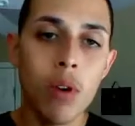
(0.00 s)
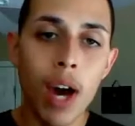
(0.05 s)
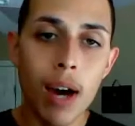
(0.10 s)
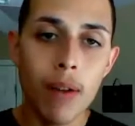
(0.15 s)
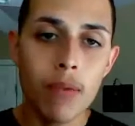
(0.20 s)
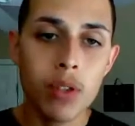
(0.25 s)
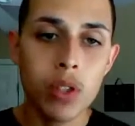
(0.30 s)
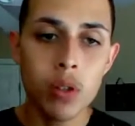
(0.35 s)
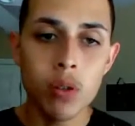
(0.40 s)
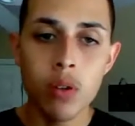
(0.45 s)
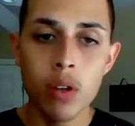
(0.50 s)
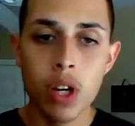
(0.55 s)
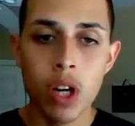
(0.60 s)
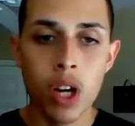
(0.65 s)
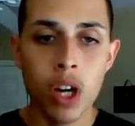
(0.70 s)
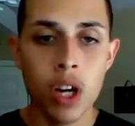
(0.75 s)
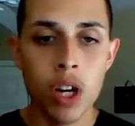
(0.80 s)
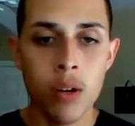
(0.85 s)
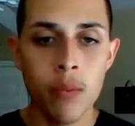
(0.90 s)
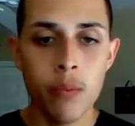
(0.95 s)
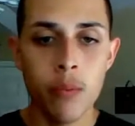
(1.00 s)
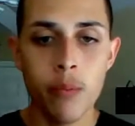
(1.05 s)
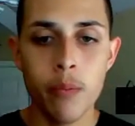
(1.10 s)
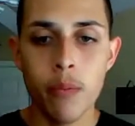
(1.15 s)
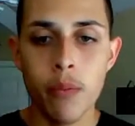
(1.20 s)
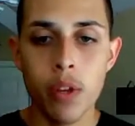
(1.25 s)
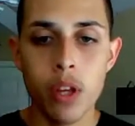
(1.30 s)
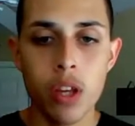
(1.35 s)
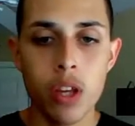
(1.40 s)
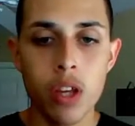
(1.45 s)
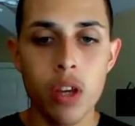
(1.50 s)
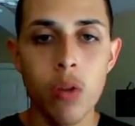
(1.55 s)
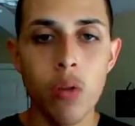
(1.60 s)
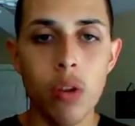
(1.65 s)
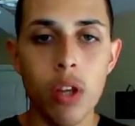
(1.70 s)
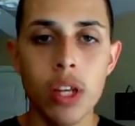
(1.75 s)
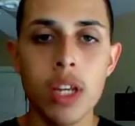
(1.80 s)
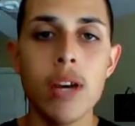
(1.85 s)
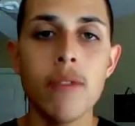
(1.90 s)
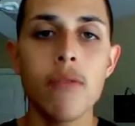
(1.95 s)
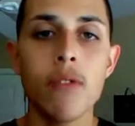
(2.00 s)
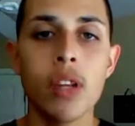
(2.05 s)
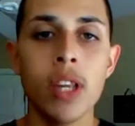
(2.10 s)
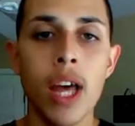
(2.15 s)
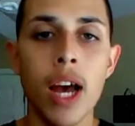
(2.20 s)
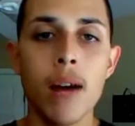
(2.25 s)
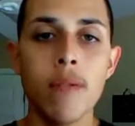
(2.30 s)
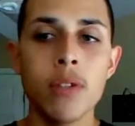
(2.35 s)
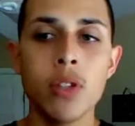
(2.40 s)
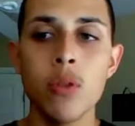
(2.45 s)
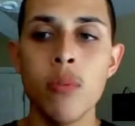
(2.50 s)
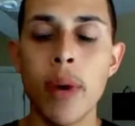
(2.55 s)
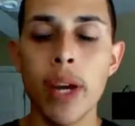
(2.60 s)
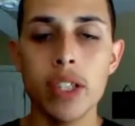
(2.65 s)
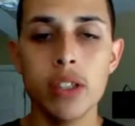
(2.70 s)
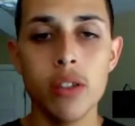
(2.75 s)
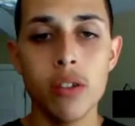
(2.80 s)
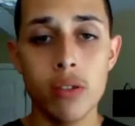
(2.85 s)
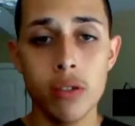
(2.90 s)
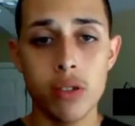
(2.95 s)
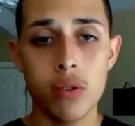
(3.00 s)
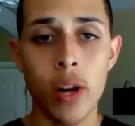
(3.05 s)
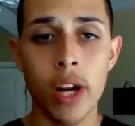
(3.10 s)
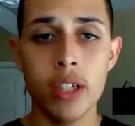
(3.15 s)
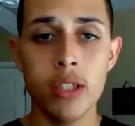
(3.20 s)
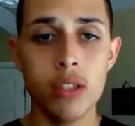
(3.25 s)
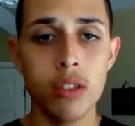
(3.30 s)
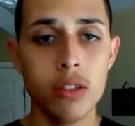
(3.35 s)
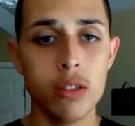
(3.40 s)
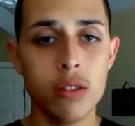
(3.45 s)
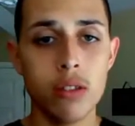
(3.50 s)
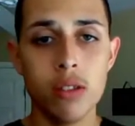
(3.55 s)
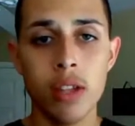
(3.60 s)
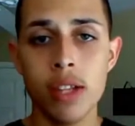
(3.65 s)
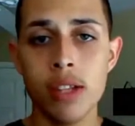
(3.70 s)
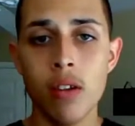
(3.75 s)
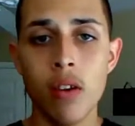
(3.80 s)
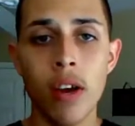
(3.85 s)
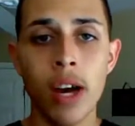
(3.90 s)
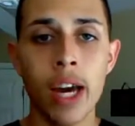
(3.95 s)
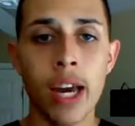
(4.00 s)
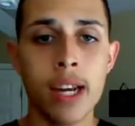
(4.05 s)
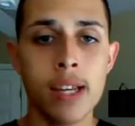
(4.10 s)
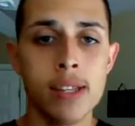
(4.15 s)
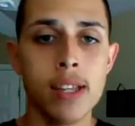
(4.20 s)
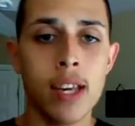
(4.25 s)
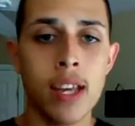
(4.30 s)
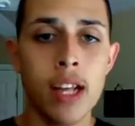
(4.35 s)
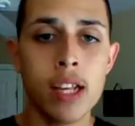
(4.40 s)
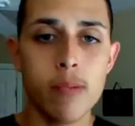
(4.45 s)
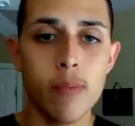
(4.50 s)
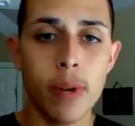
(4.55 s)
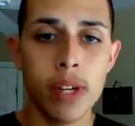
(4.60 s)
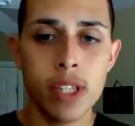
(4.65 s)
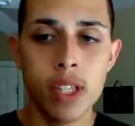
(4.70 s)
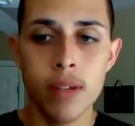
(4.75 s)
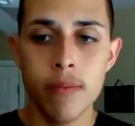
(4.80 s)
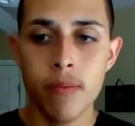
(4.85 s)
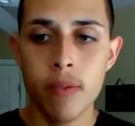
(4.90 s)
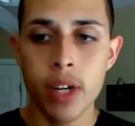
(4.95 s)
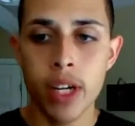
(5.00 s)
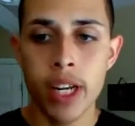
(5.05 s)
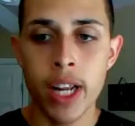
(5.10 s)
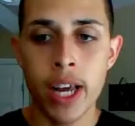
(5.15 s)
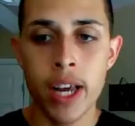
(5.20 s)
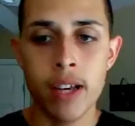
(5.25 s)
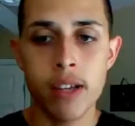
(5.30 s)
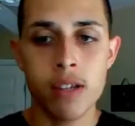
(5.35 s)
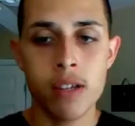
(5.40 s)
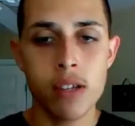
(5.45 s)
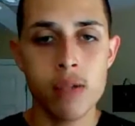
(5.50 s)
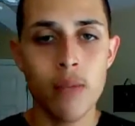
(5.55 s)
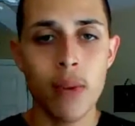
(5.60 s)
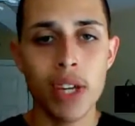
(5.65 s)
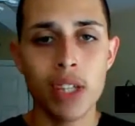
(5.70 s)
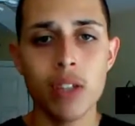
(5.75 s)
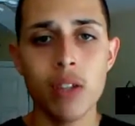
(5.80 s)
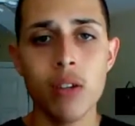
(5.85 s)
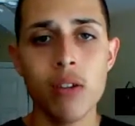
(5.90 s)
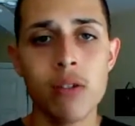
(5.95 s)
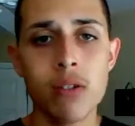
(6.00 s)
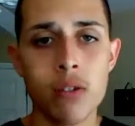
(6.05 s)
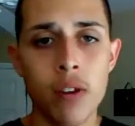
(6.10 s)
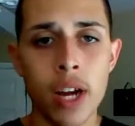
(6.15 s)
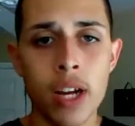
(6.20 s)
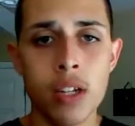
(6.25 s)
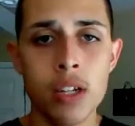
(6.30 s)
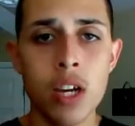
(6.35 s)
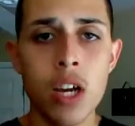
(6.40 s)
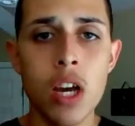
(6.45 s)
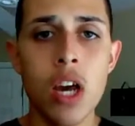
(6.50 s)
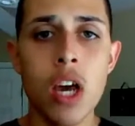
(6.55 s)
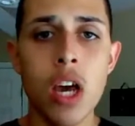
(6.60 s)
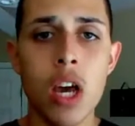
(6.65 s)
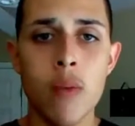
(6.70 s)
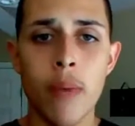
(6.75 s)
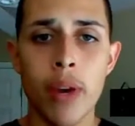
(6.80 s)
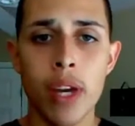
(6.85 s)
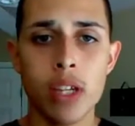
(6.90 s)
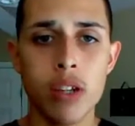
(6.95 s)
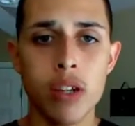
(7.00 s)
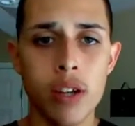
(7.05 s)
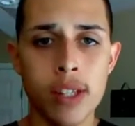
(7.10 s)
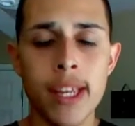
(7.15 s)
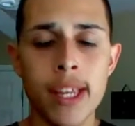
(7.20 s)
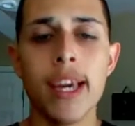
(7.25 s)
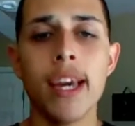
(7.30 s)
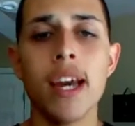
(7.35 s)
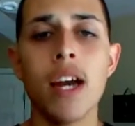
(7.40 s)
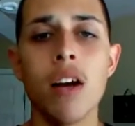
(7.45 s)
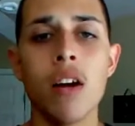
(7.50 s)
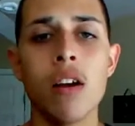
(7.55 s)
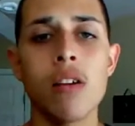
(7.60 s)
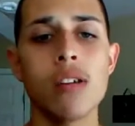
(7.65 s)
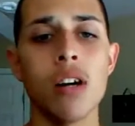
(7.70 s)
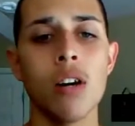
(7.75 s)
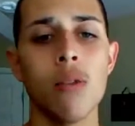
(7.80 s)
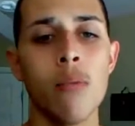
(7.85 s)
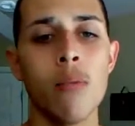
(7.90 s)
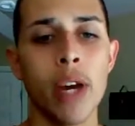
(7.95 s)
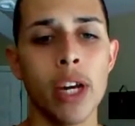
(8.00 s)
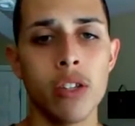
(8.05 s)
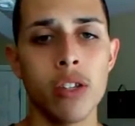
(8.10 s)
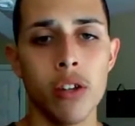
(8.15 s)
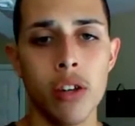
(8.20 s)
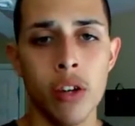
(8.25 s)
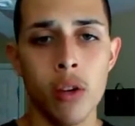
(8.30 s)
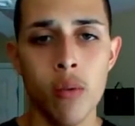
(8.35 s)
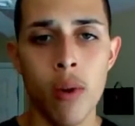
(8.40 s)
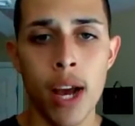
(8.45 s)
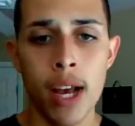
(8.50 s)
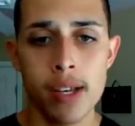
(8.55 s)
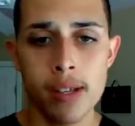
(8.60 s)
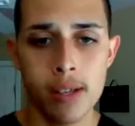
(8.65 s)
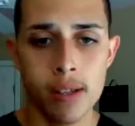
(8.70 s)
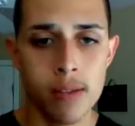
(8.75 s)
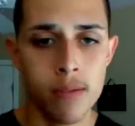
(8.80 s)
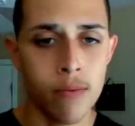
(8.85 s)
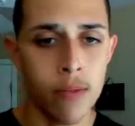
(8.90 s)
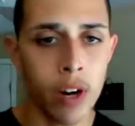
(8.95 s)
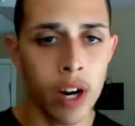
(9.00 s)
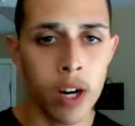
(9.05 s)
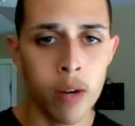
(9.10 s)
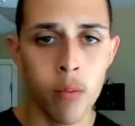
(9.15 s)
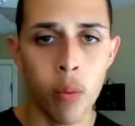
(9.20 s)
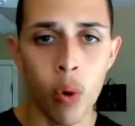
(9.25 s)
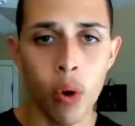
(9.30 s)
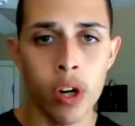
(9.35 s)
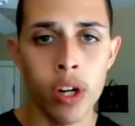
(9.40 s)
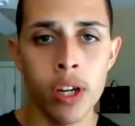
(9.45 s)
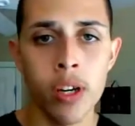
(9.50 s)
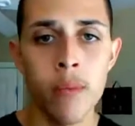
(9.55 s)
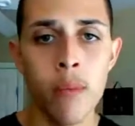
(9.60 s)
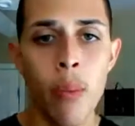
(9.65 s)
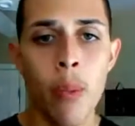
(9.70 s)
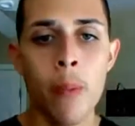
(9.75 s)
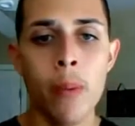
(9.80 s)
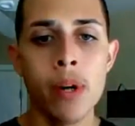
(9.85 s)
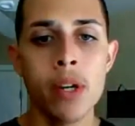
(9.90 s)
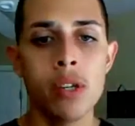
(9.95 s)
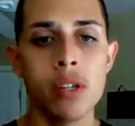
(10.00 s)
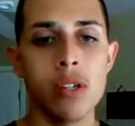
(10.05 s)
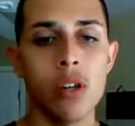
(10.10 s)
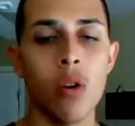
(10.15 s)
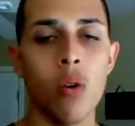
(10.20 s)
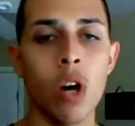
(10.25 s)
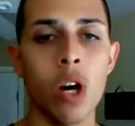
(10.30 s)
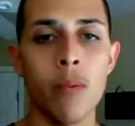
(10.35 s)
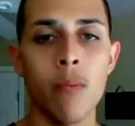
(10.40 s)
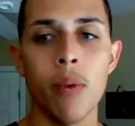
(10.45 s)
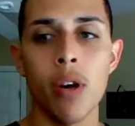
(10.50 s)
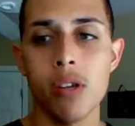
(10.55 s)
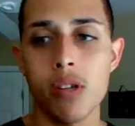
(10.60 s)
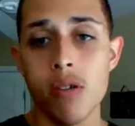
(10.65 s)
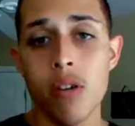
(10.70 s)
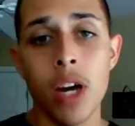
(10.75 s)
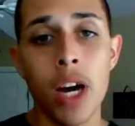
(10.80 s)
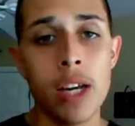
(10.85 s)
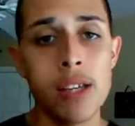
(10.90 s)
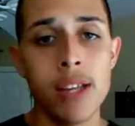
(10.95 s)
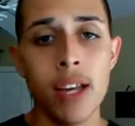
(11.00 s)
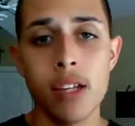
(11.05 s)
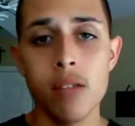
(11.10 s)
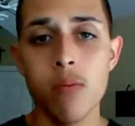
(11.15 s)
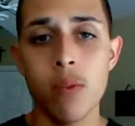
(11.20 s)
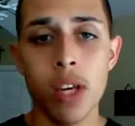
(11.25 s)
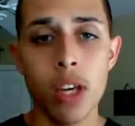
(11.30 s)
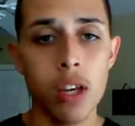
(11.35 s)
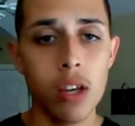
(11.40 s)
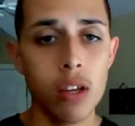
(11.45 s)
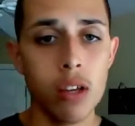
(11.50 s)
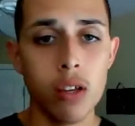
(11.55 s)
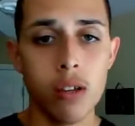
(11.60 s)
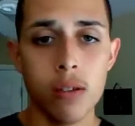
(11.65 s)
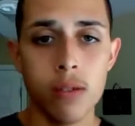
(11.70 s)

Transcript: you have to. You really definitely have to. Make sure you stretch. That's all I got to say. That's my tip for today, is just make sure you stretch and make sure you take care of yourself. Make sure you rest. Very important. So I'll see you guys next week.